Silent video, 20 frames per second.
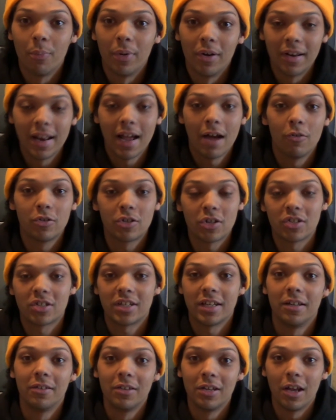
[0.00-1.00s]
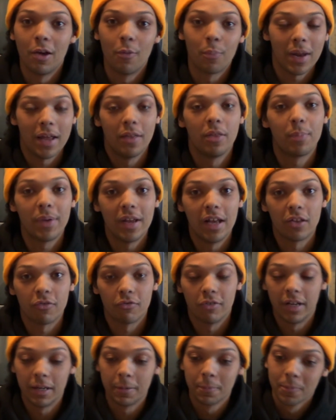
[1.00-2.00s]
But now it's just sitting, play the
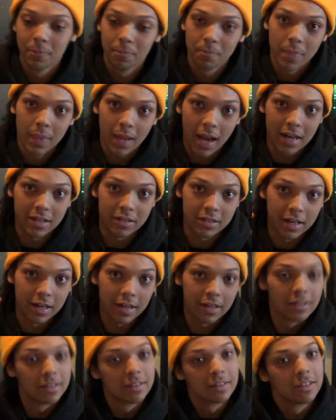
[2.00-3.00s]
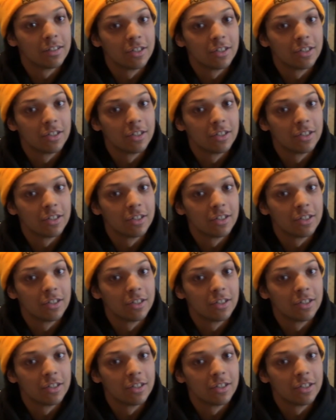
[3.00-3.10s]
PS3 headset.